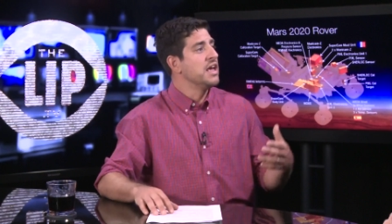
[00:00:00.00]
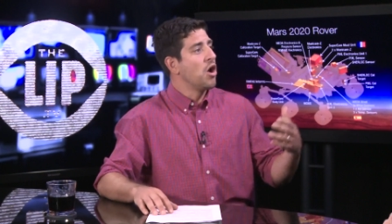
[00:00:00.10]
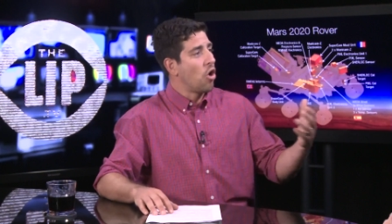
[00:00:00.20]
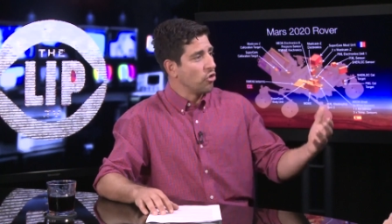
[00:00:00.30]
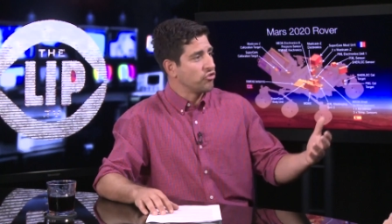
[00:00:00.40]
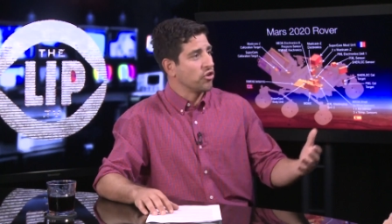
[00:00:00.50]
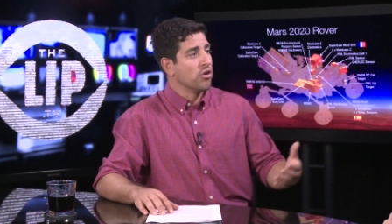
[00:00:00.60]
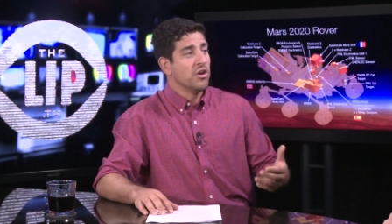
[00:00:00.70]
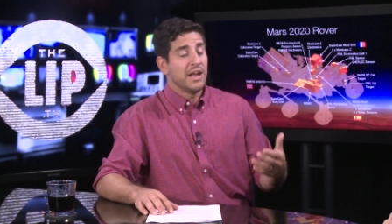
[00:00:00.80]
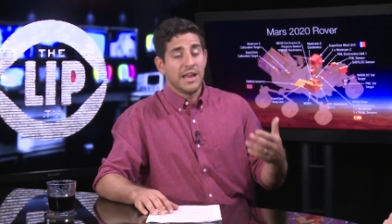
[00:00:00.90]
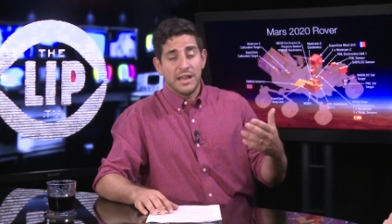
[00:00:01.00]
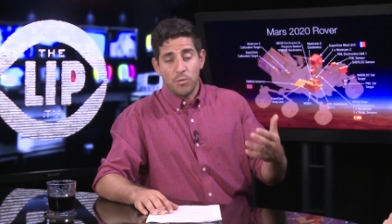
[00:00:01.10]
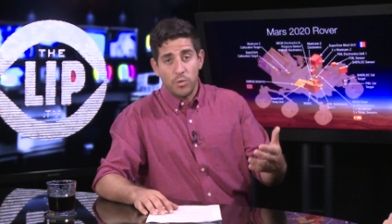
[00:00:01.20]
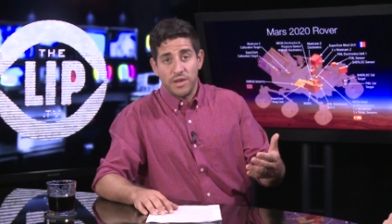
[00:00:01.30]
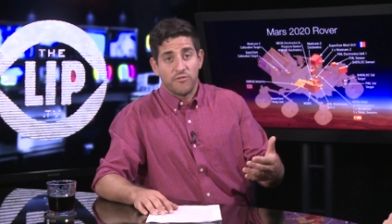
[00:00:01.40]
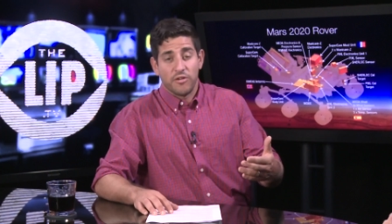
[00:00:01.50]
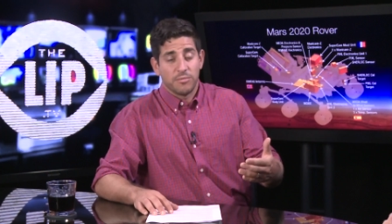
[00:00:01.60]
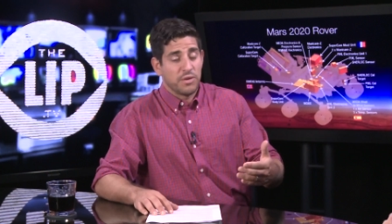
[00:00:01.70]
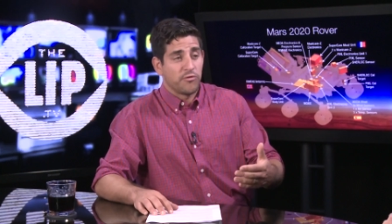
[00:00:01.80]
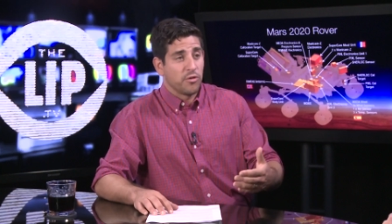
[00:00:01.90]
Also,
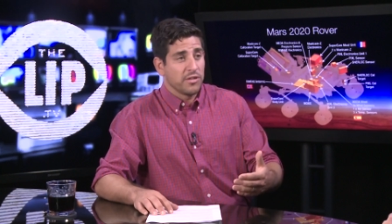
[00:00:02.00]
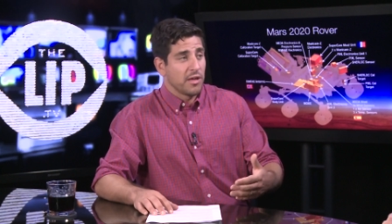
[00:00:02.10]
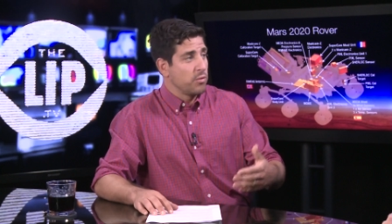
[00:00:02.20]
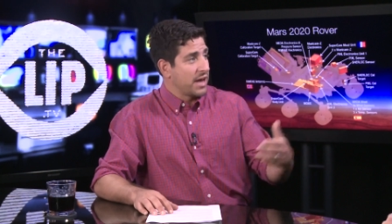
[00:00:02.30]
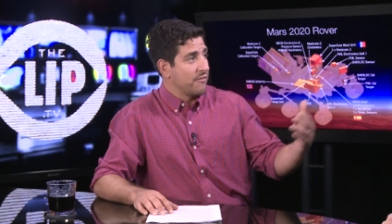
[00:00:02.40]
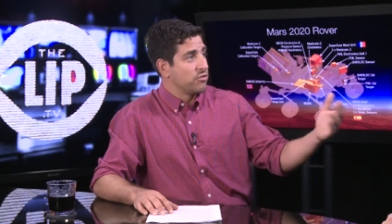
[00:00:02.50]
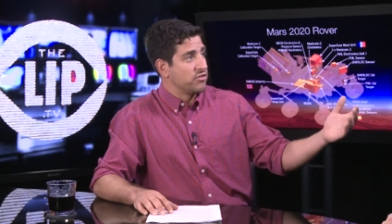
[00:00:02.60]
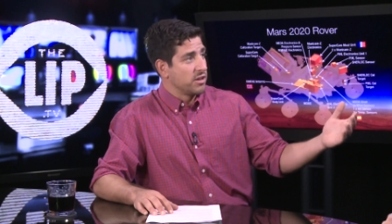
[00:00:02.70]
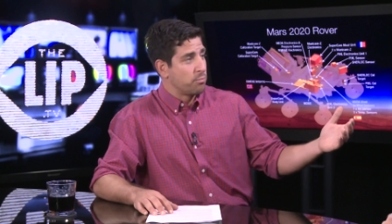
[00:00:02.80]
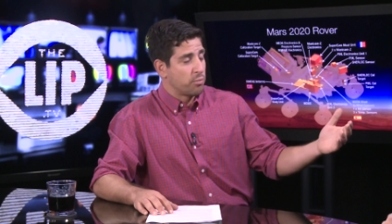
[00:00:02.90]
before that, we have to send